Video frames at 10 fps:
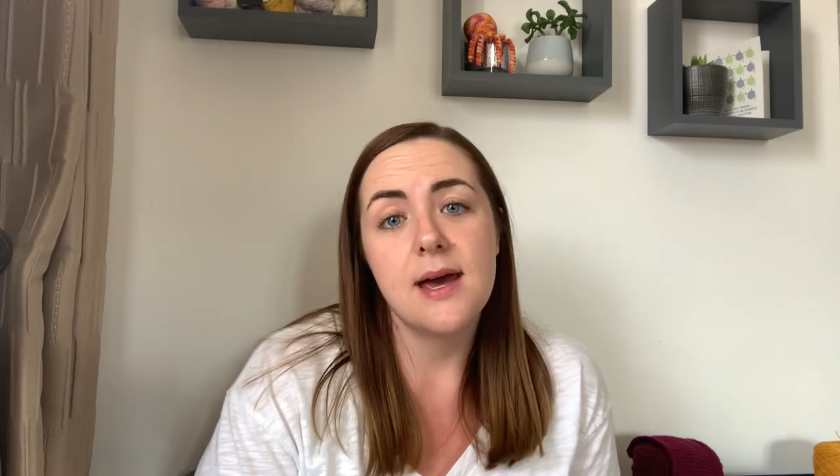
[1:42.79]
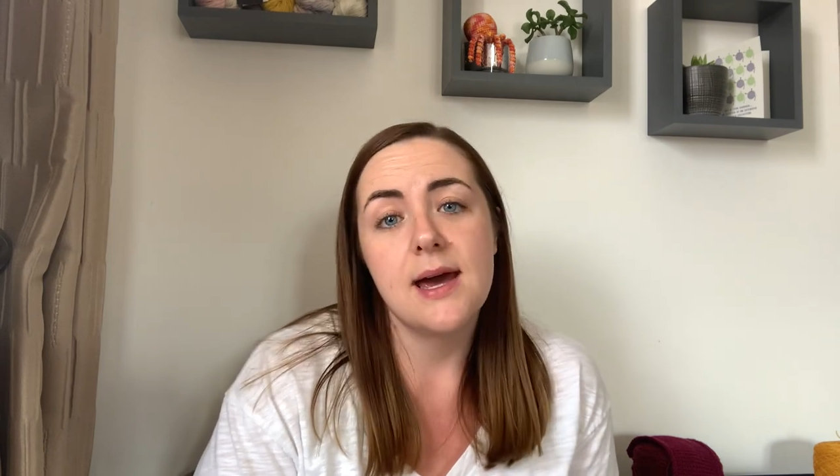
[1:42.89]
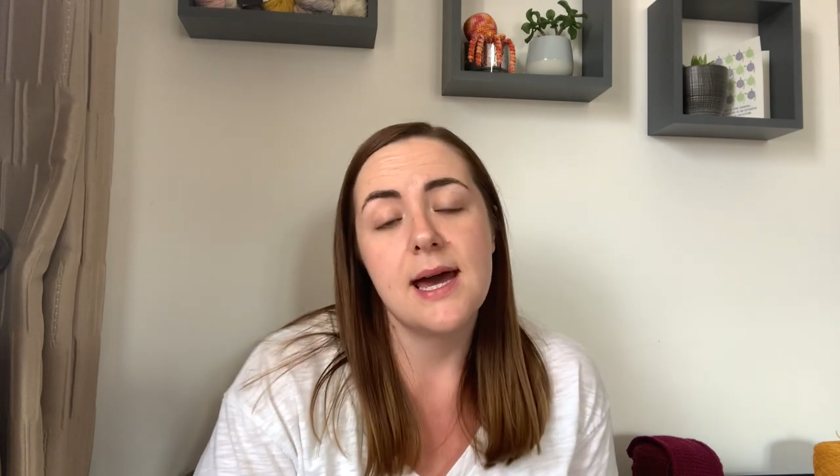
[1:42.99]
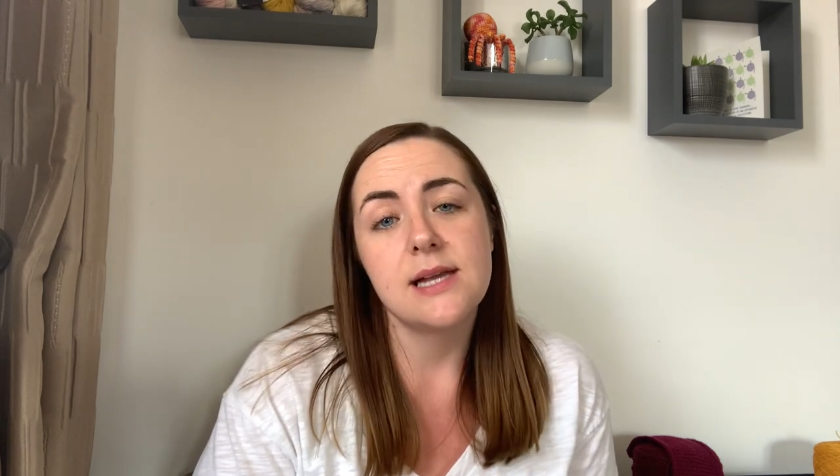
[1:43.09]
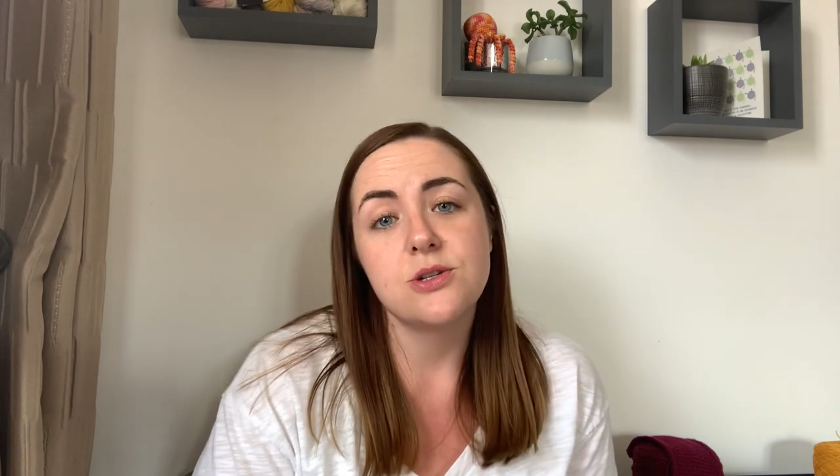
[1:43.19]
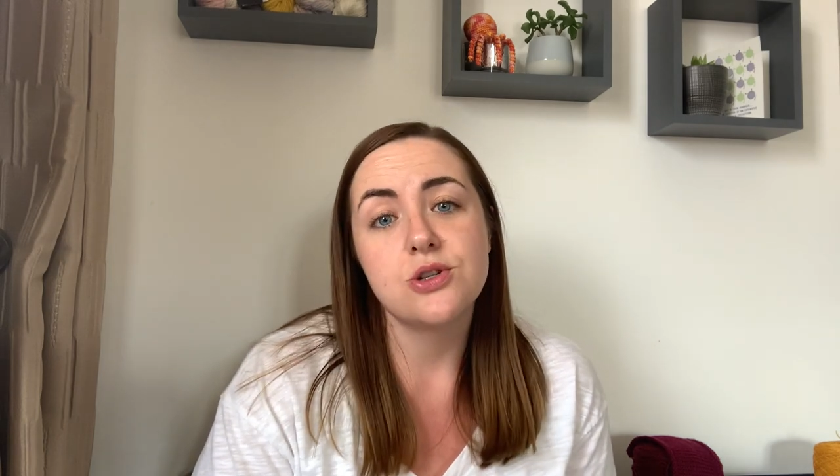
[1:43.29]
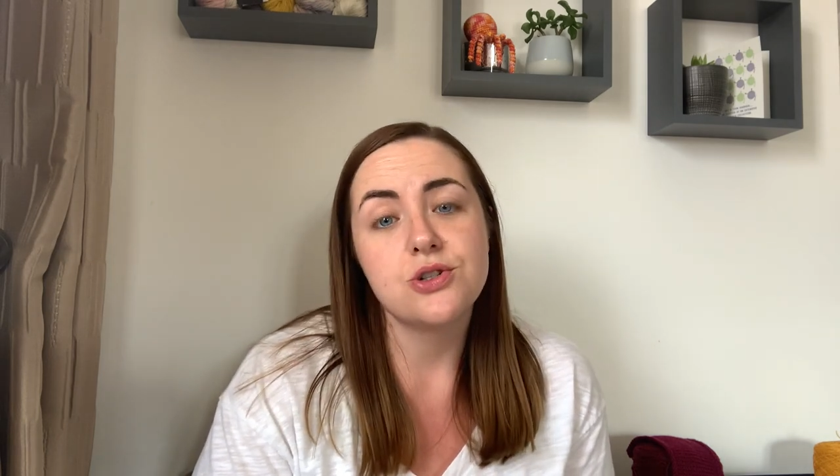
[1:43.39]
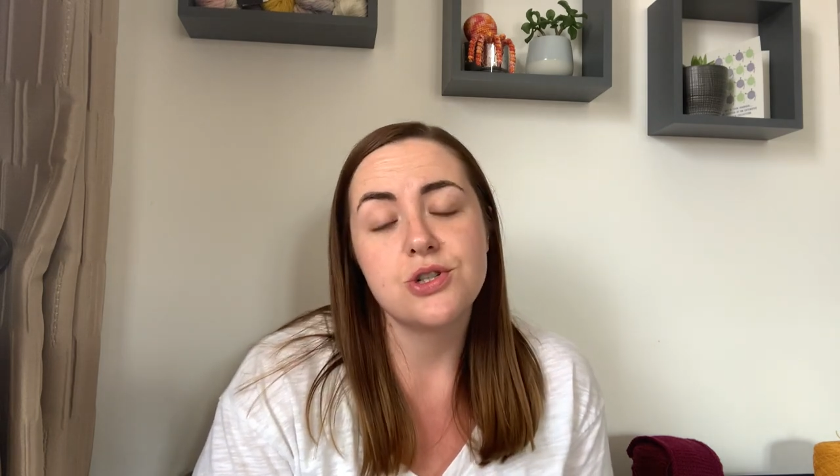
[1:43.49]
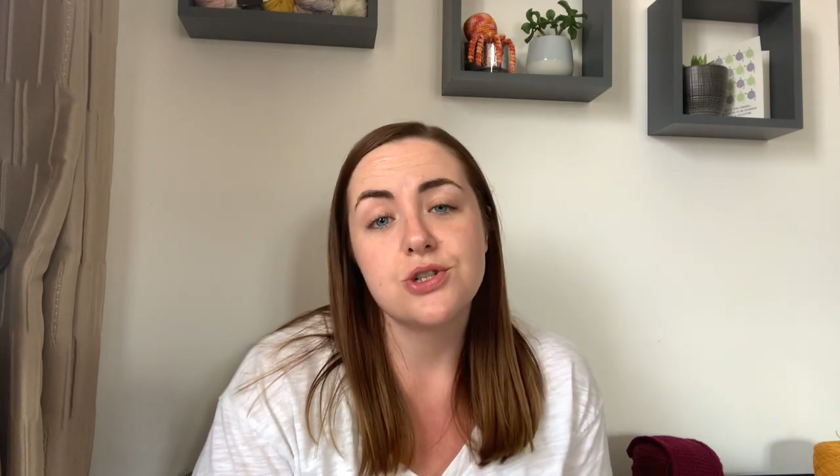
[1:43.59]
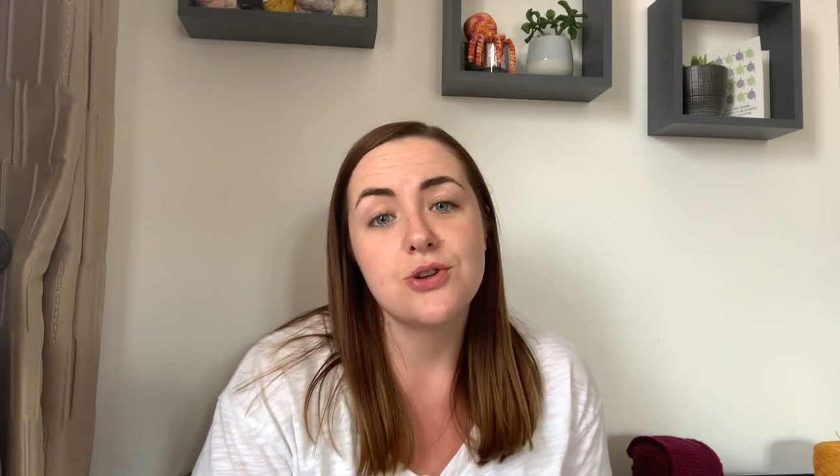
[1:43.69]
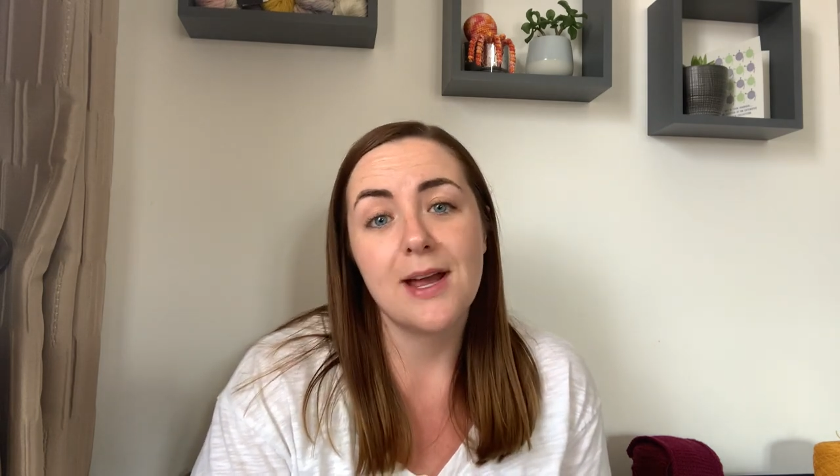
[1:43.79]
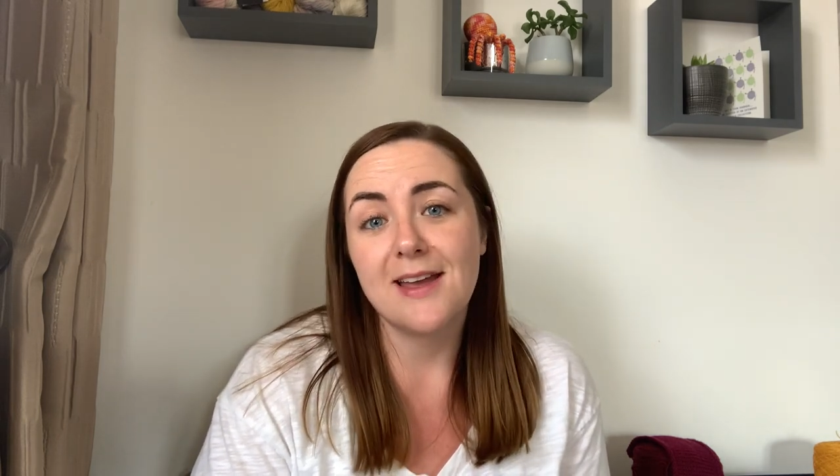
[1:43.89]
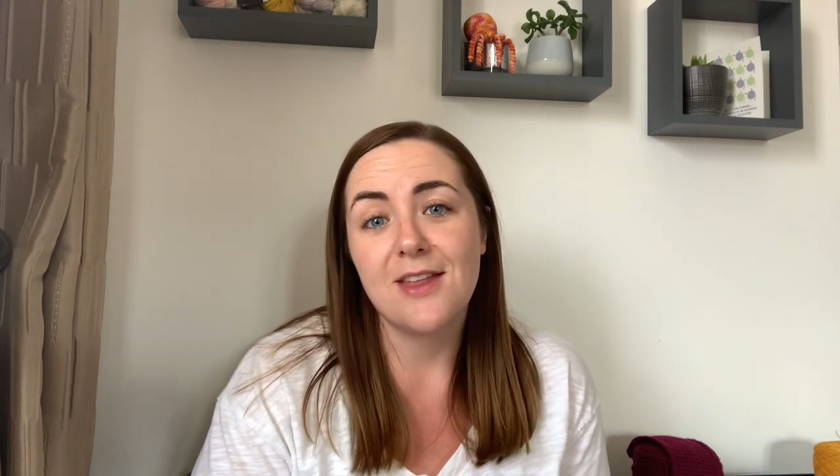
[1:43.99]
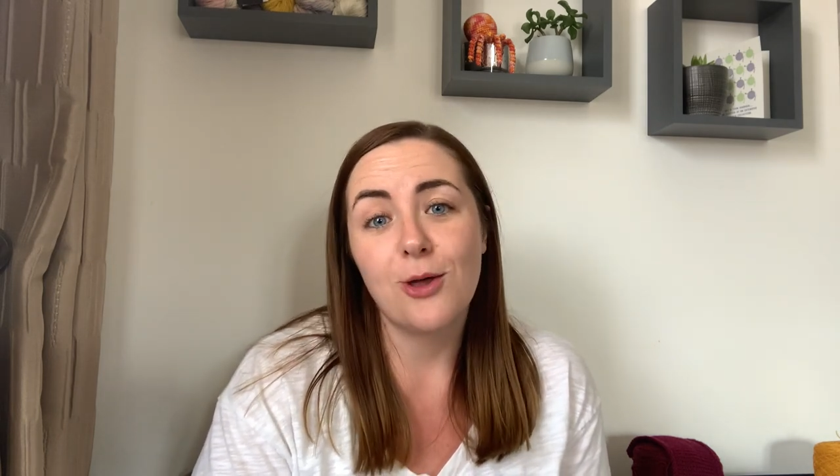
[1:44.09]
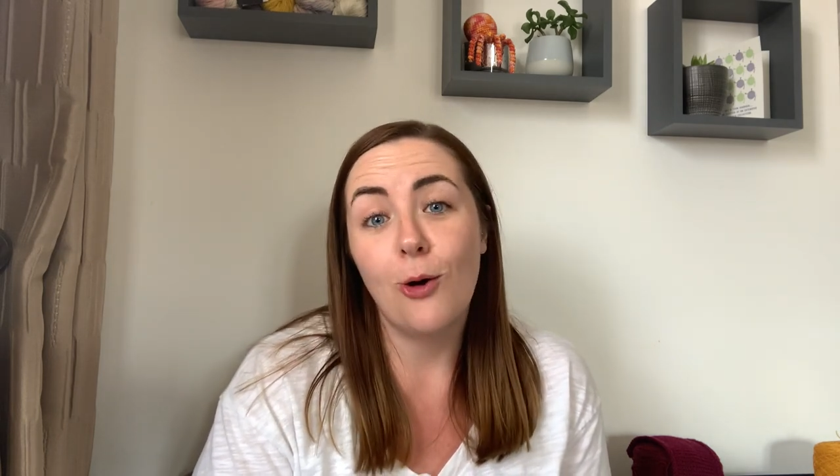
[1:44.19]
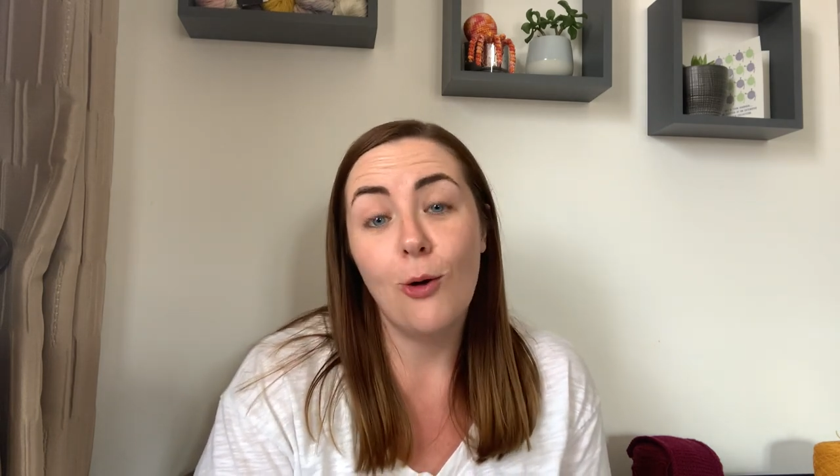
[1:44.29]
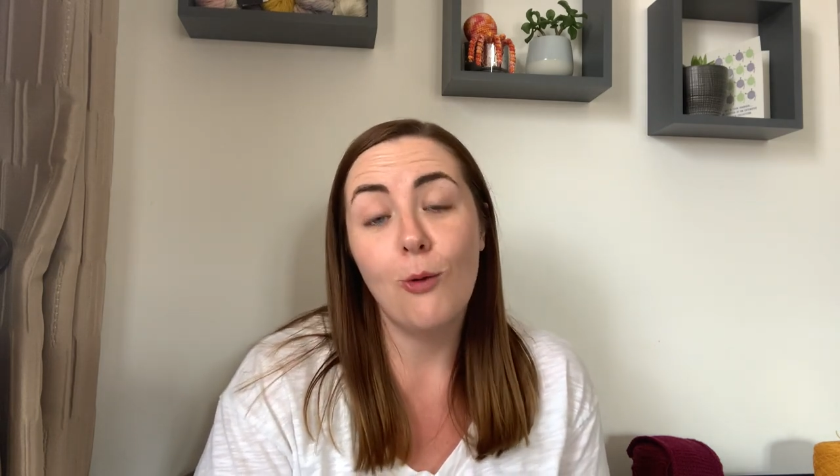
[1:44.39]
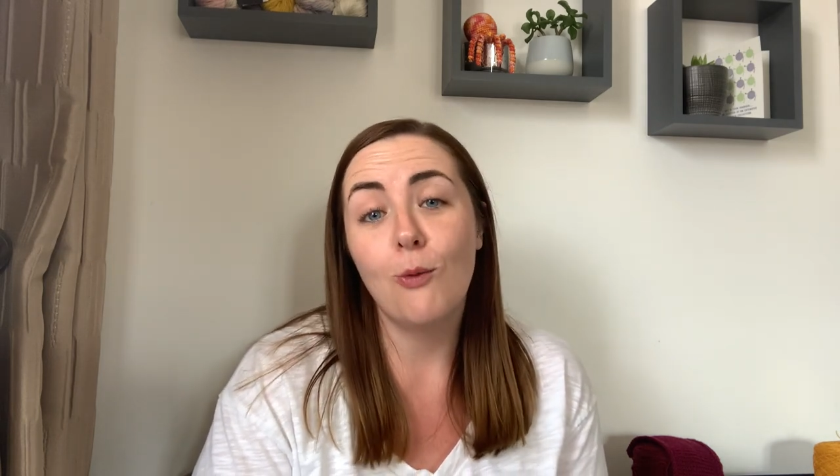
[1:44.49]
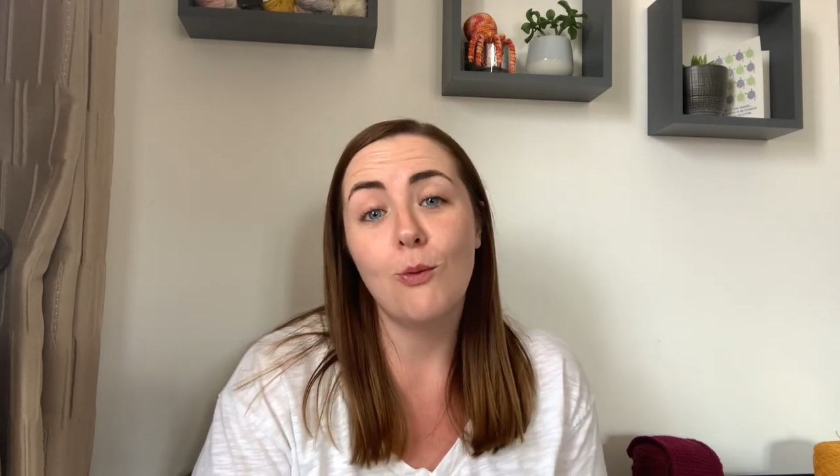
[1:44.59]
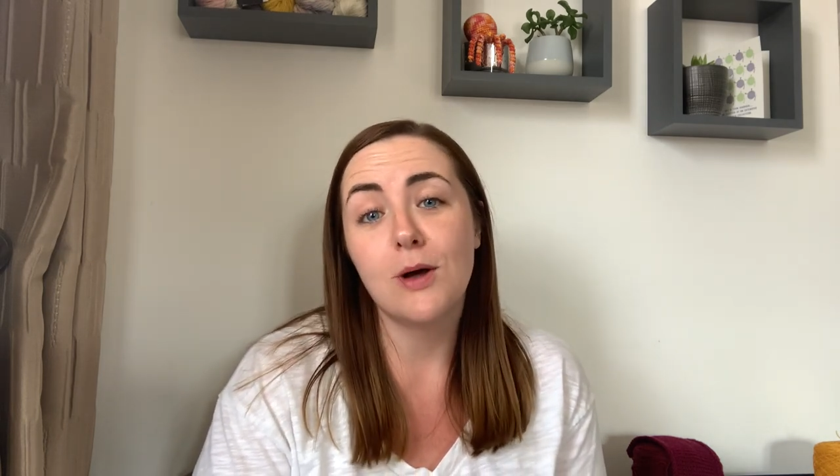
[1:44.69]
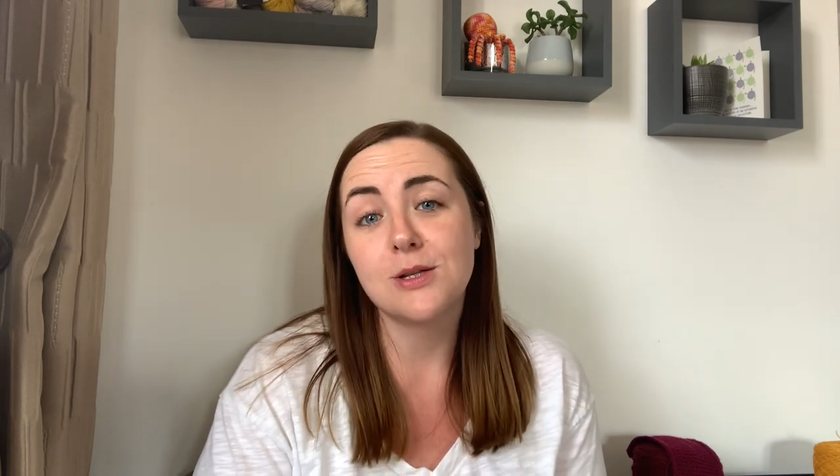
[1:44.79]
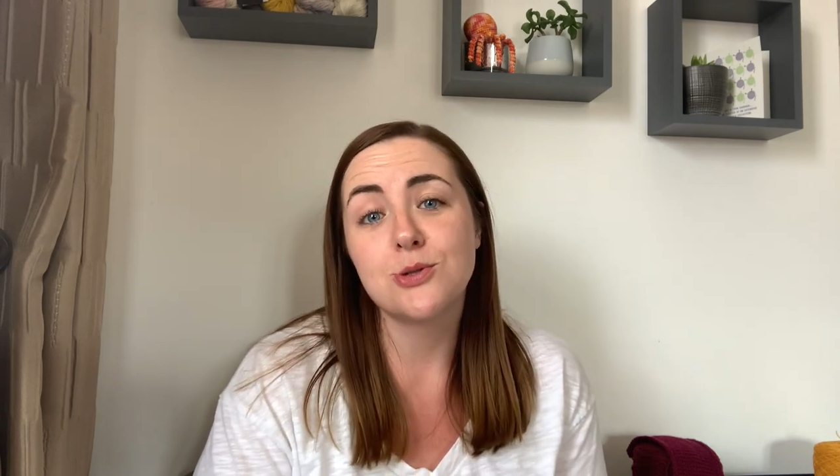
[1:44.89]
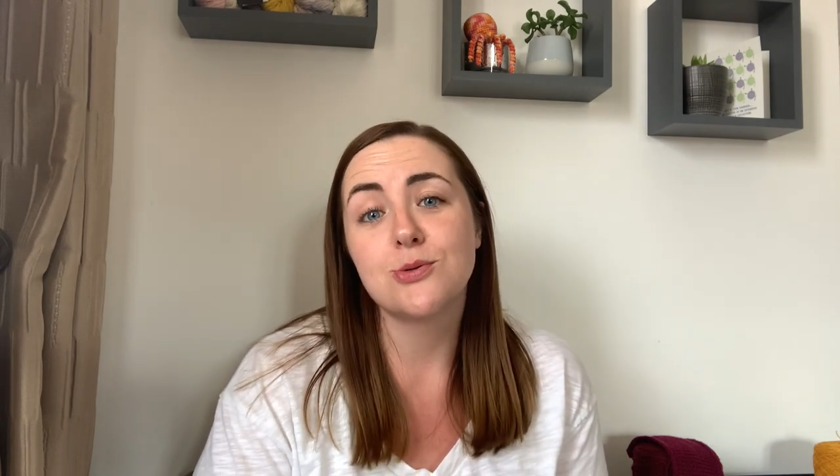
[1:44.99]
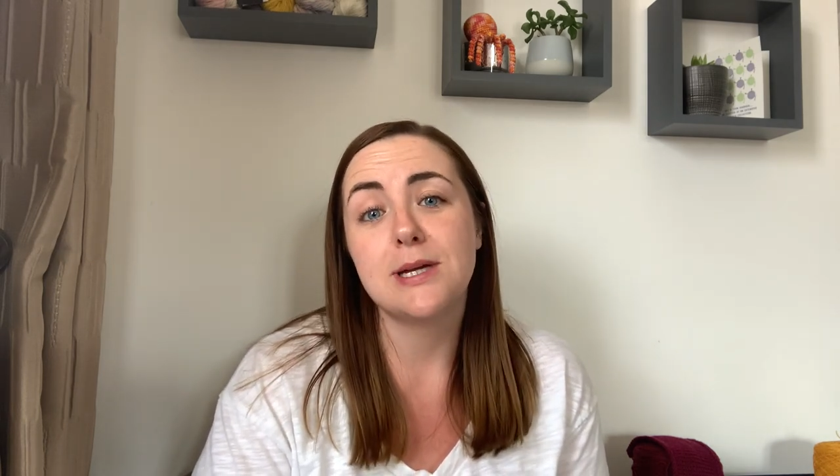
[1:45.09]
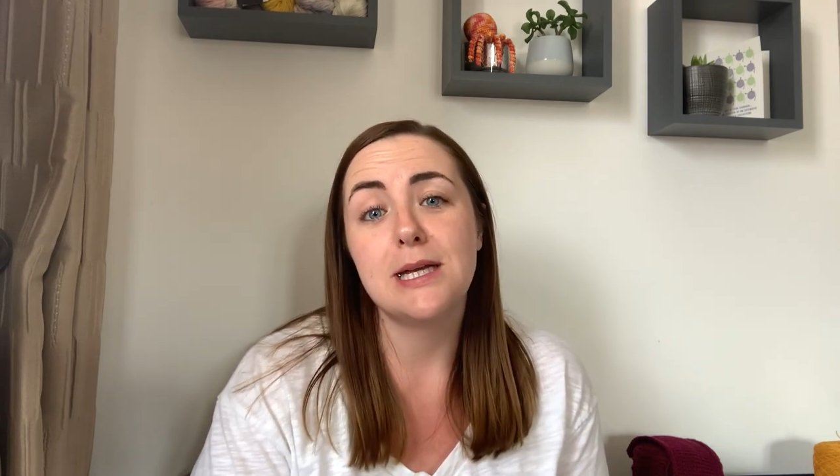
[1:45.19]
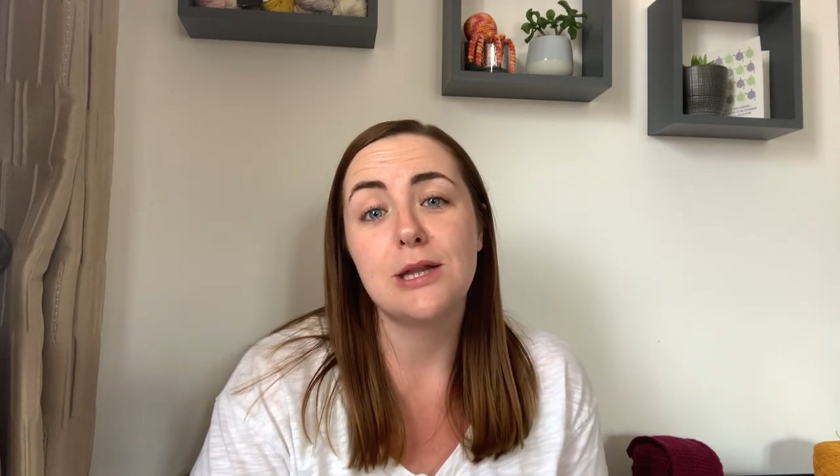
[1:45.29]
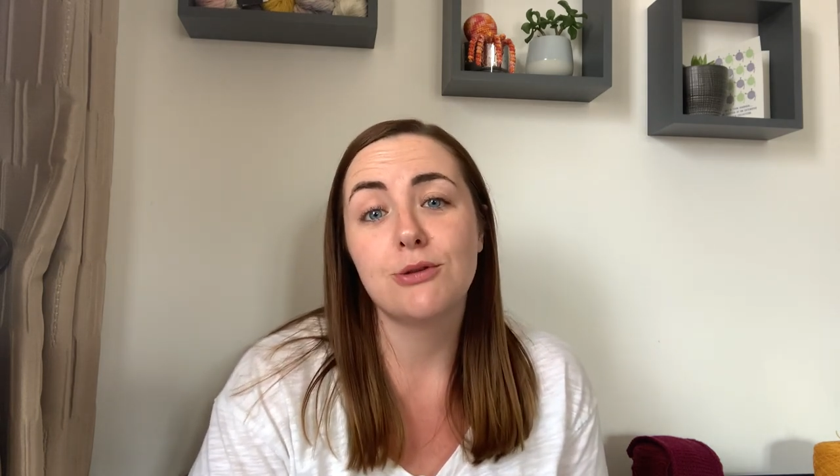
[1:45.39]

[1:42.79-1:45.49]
and to just try and get the whole country